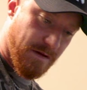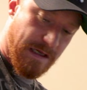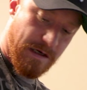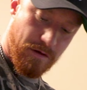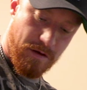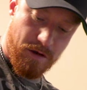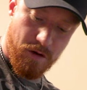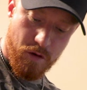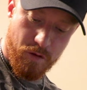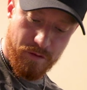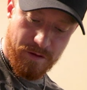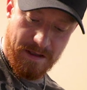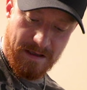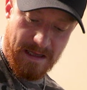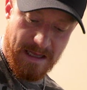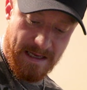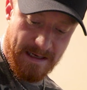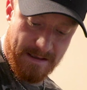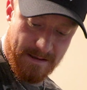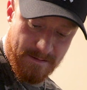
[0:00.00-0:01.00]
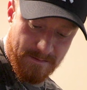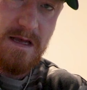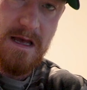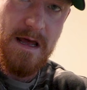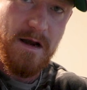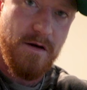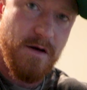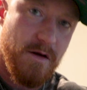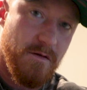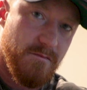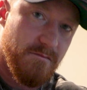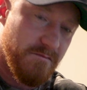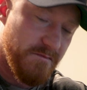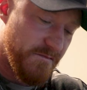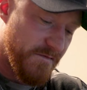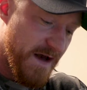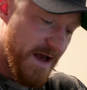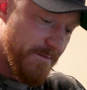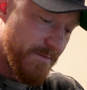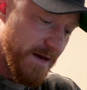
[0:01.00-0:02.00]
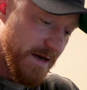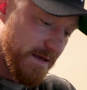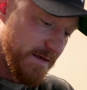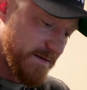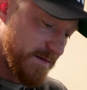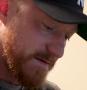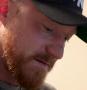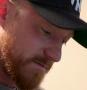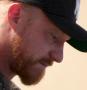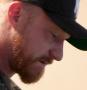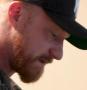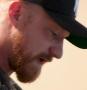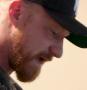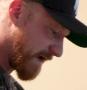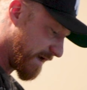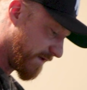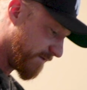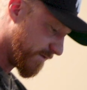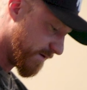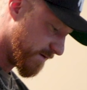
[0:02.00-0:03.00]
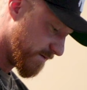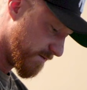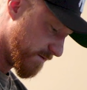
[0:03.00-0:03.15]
literally only like, I don't know, 5 minutes, not even.